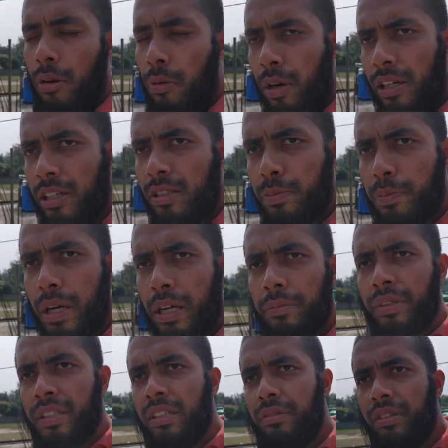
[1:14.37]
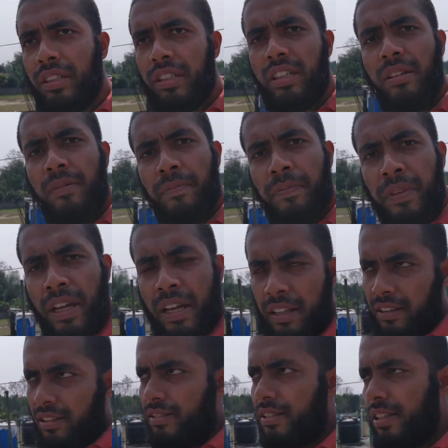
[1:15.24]
one is permittivity,
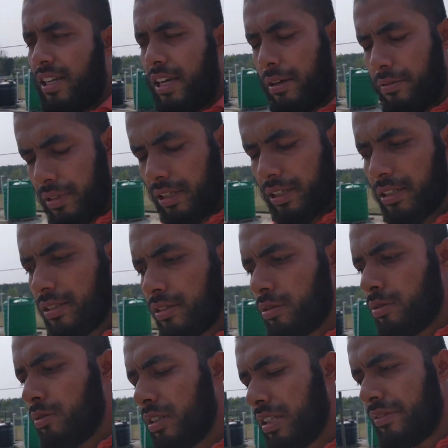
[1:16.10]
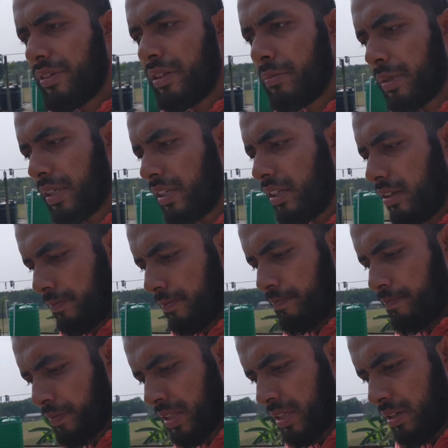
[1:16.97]
that is given by
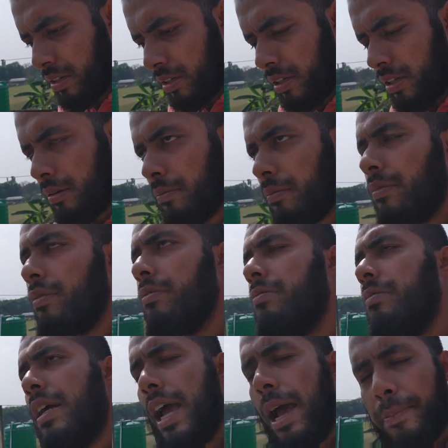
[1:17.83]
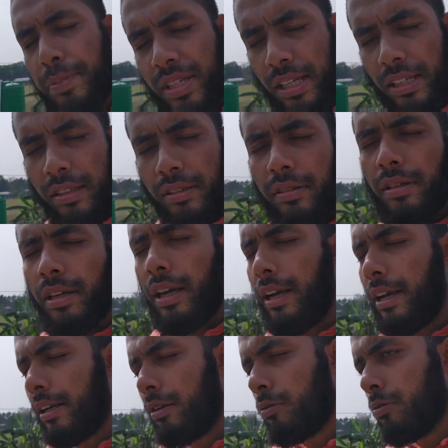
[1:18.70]
epsilon,
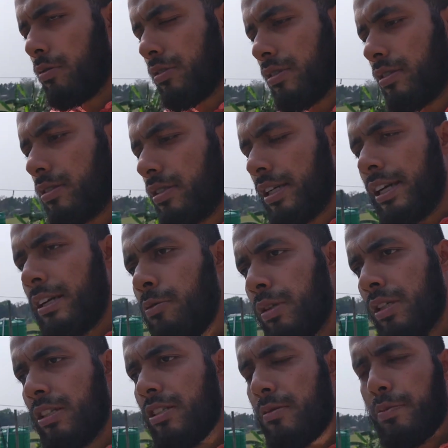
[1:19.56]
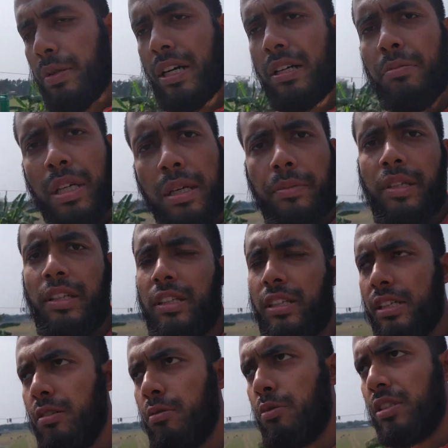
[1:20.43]
and the second one is
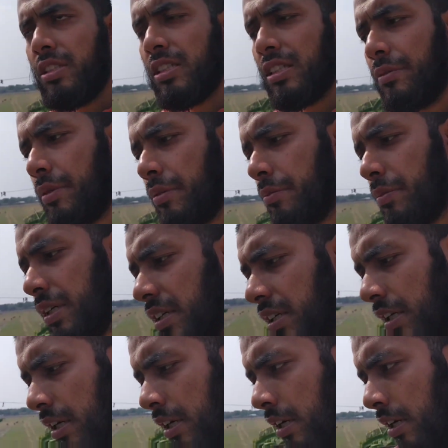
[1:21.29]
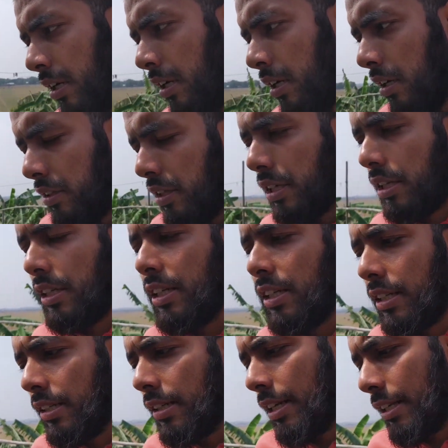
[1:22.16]
permeability, which is given by the
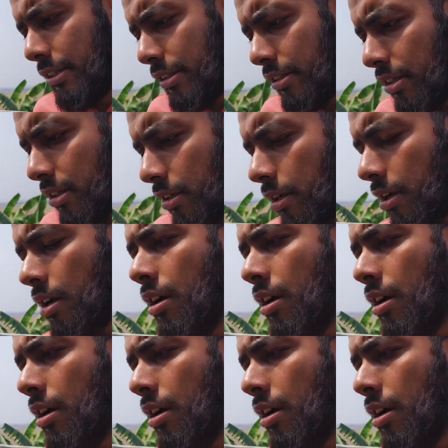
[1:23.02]
Greek letter